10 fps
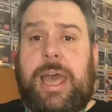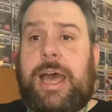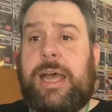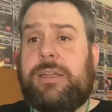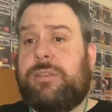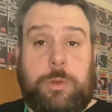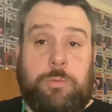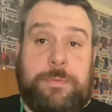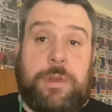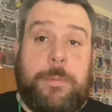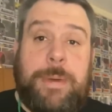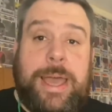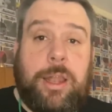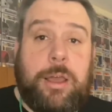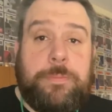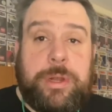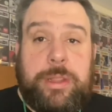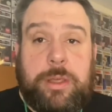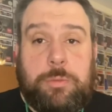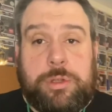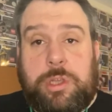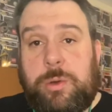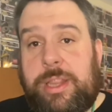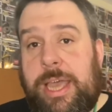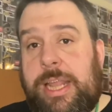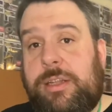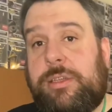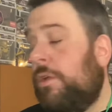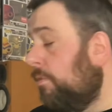and we've got a mail opening that we'll do at the end.